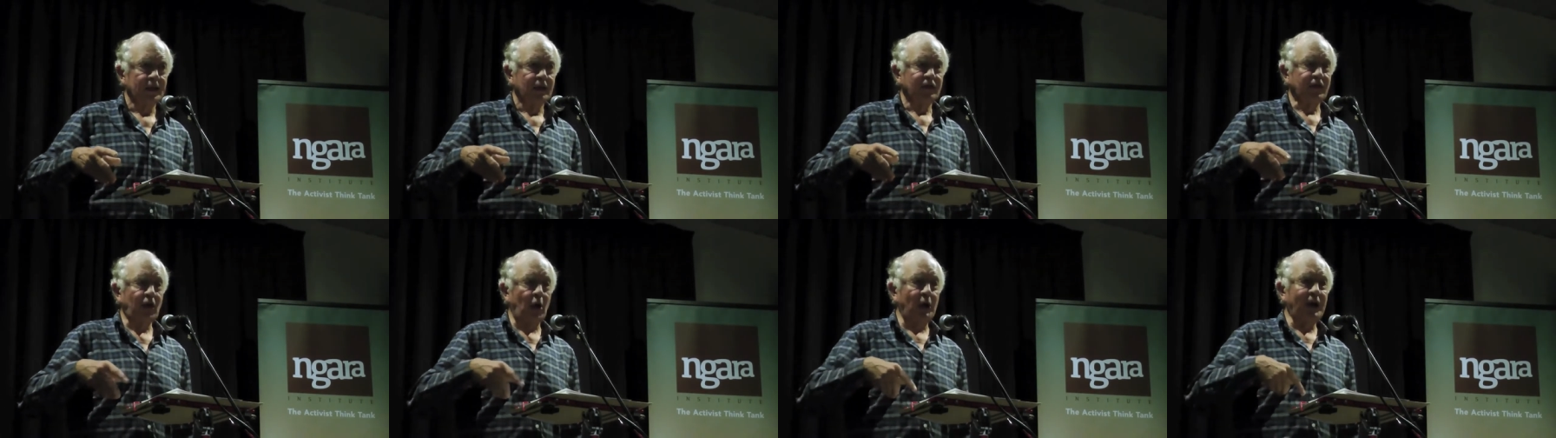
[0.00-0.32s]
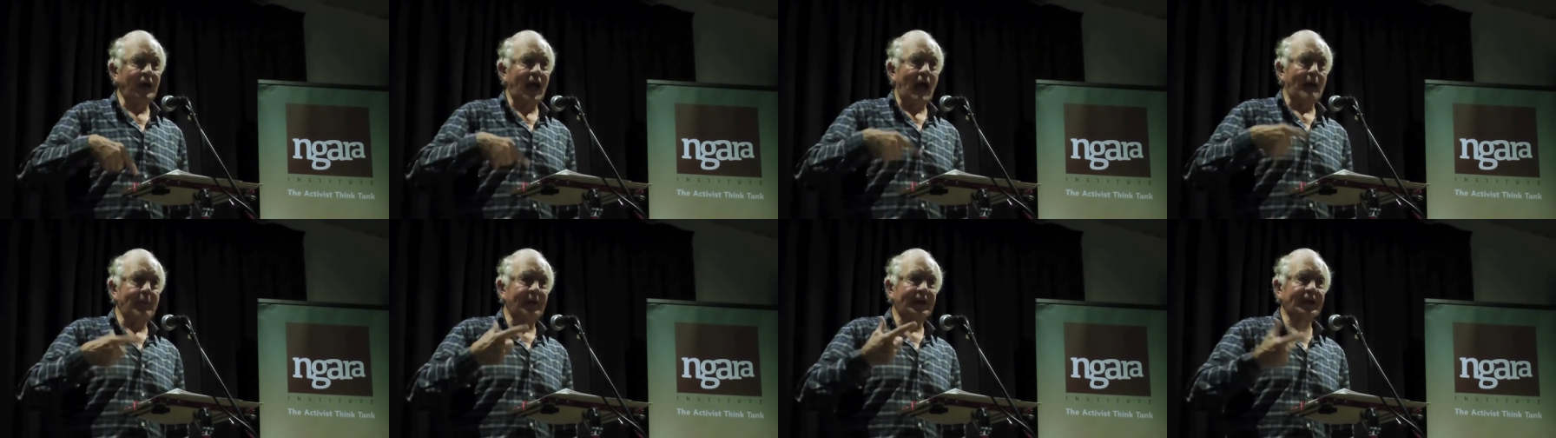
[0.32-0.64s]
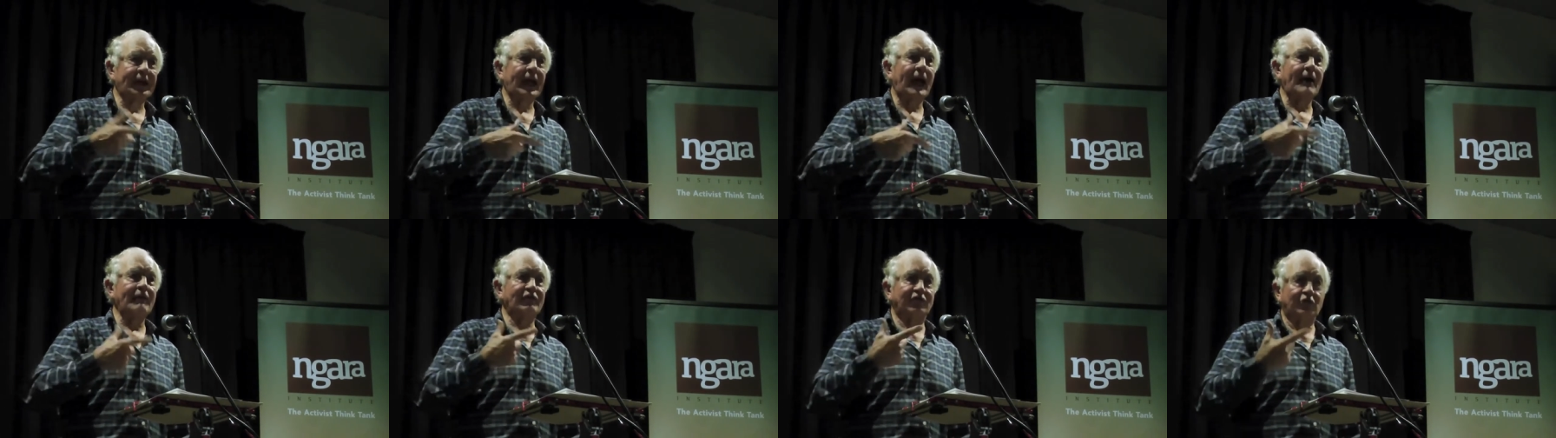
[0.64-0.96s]
Tony
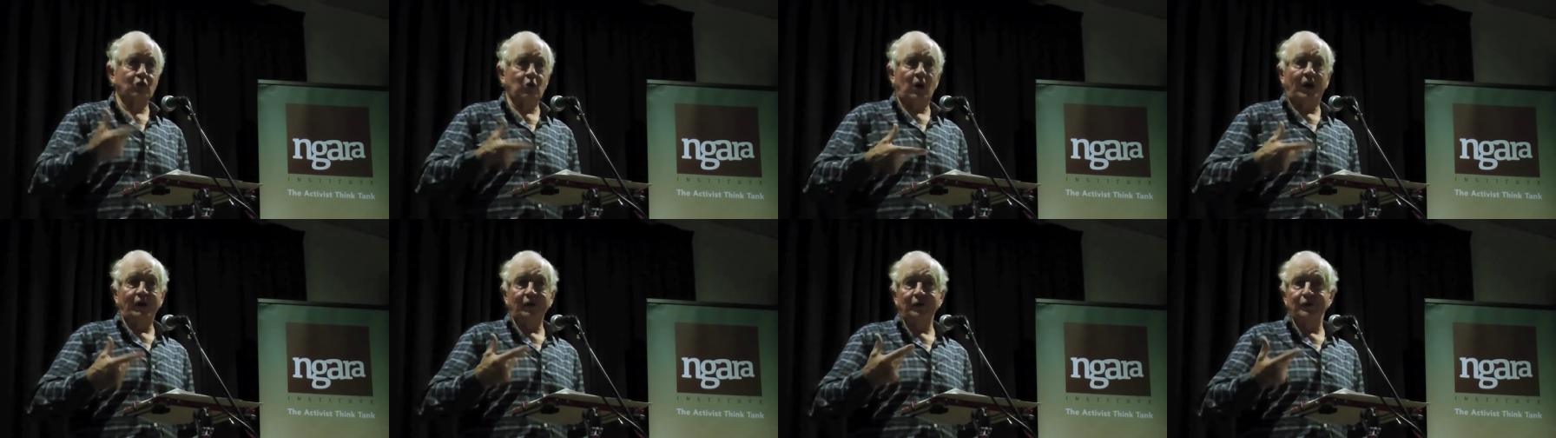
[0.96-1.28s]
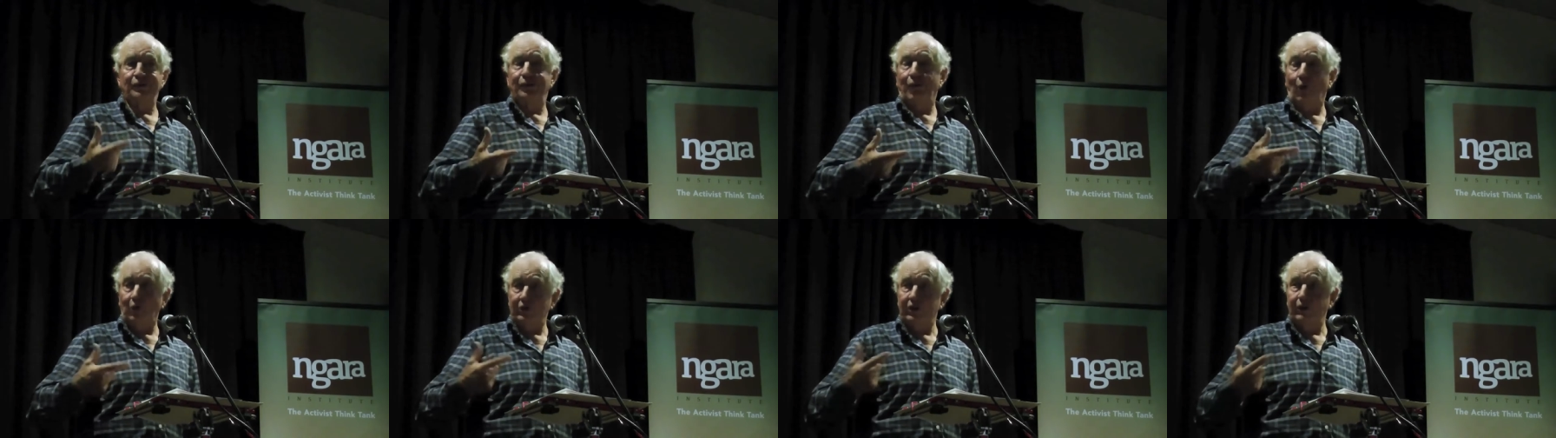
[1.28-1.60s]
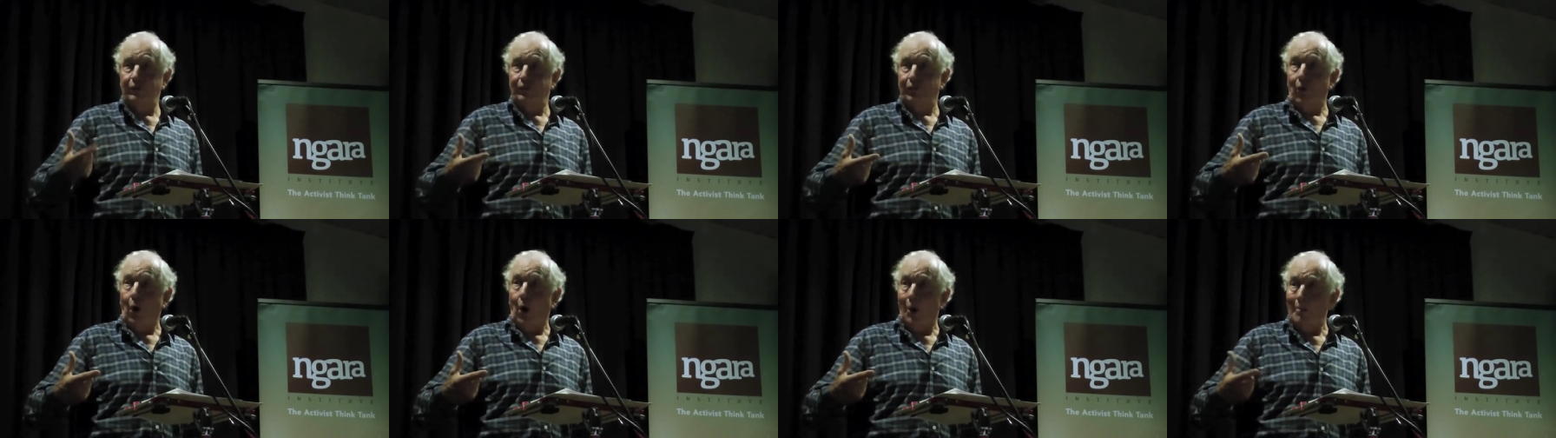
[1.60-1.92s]
Abbott gave
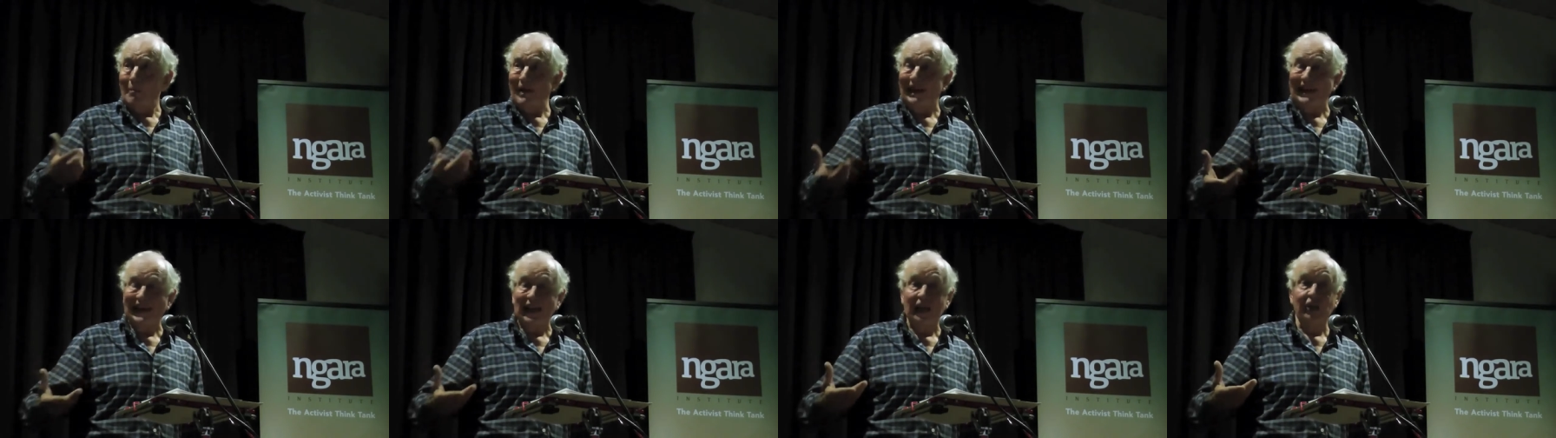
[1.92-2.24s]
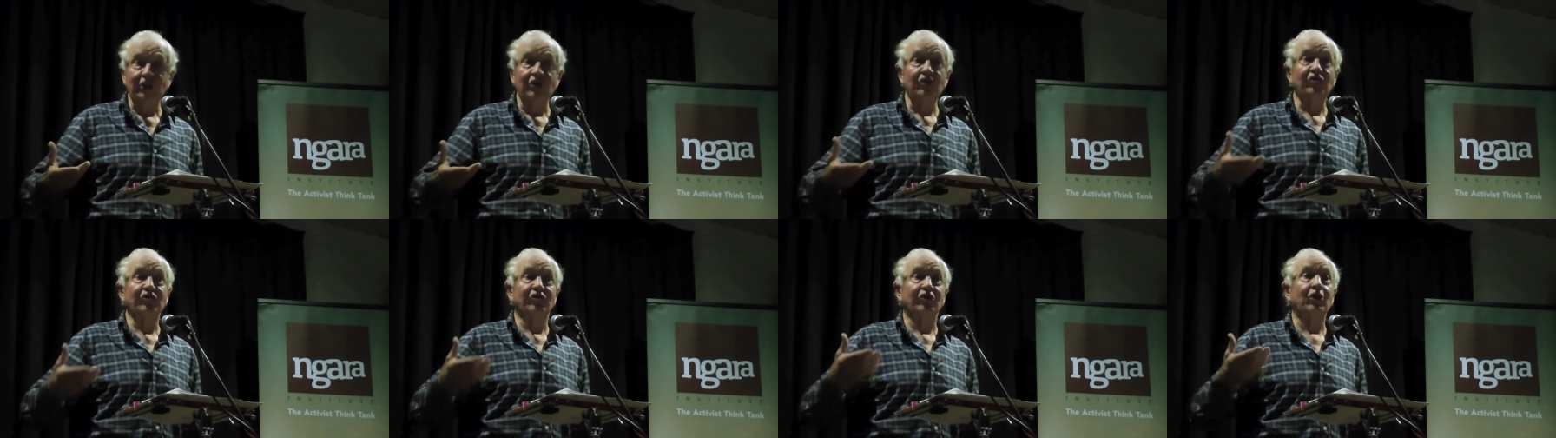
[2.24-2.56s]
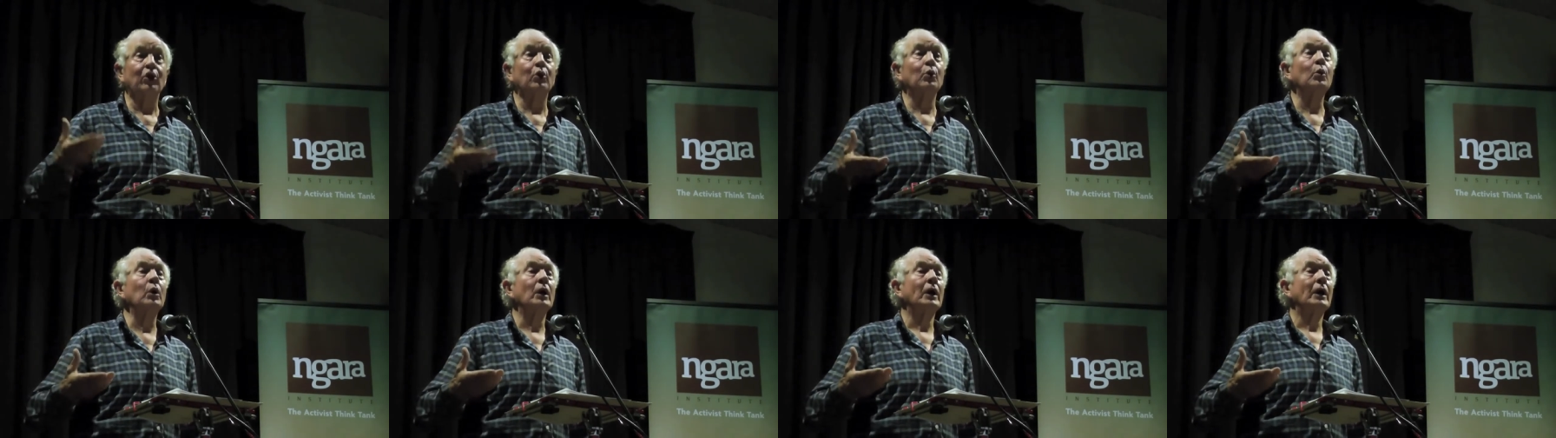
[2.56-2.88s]
244 million
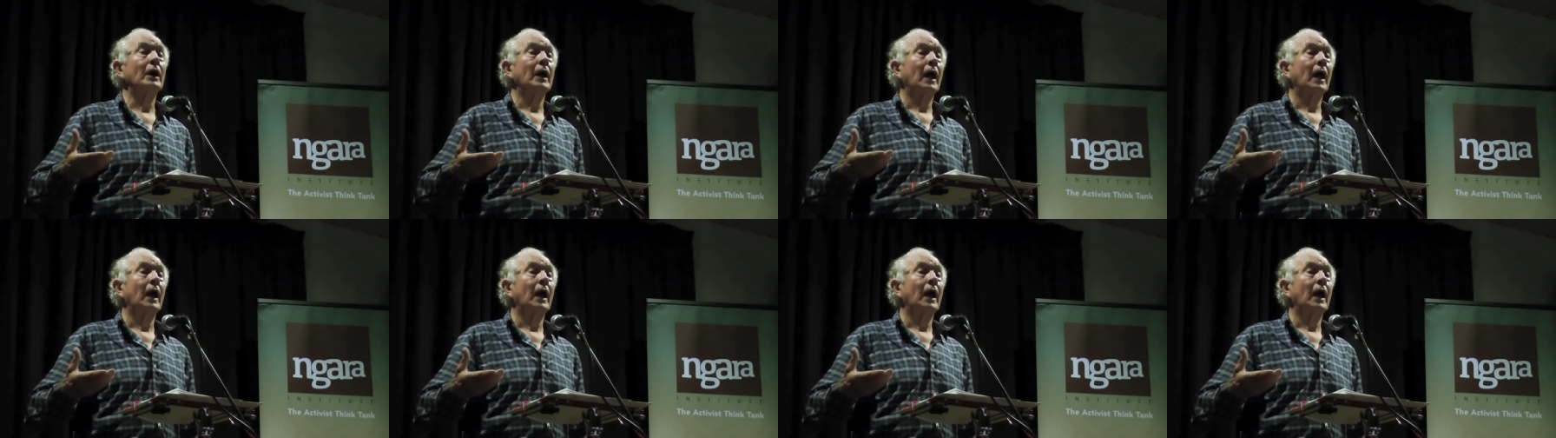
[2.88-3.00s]
to,